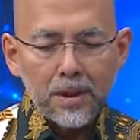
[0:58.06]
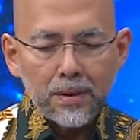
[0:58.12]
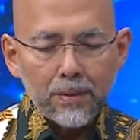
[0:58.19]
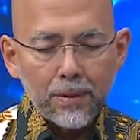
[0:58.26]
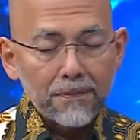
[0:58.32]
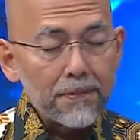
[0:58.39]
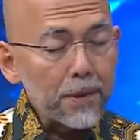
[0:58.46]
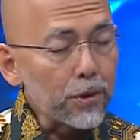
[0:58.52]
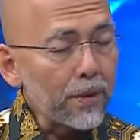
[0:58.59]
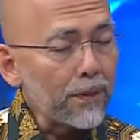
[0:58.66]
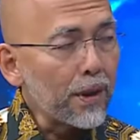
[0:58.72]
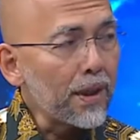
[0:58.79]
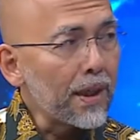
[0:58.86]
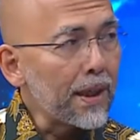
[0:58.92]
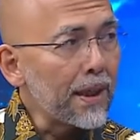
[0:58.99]
Well, first of
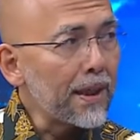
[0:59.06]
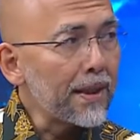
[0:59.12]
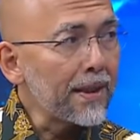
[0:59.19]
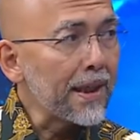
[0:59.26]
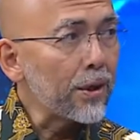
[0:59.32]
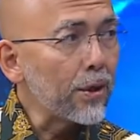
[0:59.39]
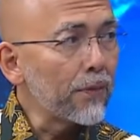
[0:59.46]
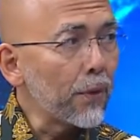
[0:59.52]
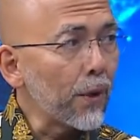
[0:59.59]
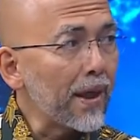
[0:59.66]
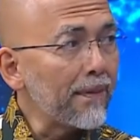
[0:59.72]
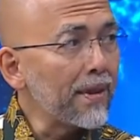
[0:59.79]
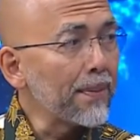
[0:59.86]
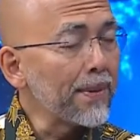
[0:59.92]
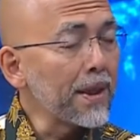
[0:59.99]
all, thank you for
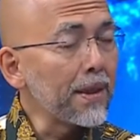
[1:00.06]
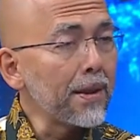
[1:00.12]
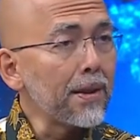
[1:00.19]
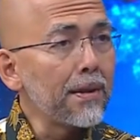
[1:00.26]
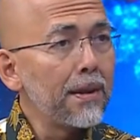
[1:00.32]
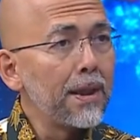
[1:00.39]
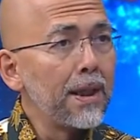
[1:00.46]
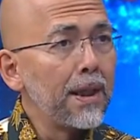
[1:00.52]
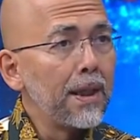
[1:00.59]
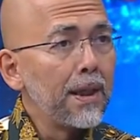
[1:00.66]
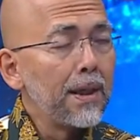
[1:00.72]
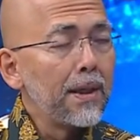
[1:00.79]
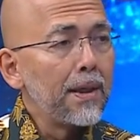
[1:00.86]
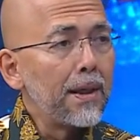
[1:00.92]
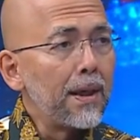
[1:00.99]
having me here.
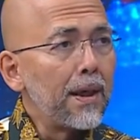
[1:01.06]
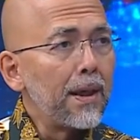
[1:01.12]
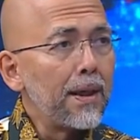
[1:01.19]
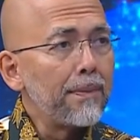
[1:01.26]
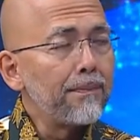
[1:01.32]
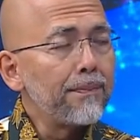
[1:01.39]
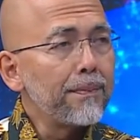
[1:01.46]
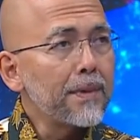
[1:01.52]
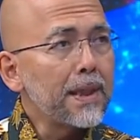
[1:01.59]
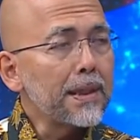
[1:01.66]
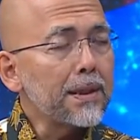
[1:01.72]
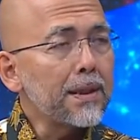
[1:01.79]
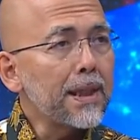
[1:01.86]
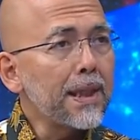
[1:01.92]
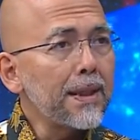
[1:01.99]

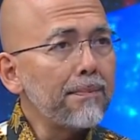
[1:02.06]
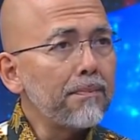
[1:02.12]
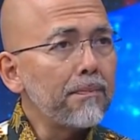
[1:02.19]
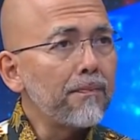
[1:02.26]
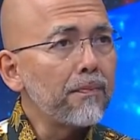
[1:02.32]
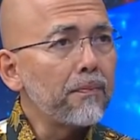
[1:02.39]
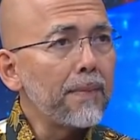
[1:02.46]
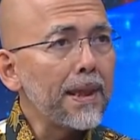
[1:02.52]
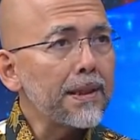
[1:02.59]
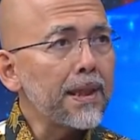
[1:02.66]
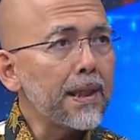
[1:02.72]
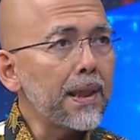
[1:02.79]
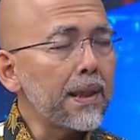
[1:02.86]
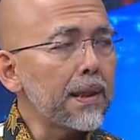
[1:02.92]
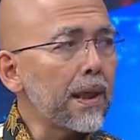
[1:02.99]
This theme
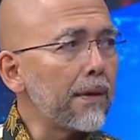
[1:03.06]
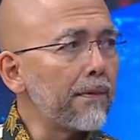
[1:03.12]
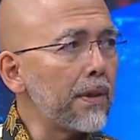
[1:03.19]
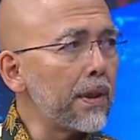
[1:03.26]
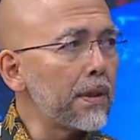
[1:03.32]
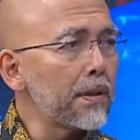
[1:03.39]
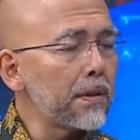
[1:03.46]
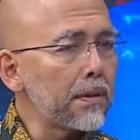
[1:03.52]
basically covers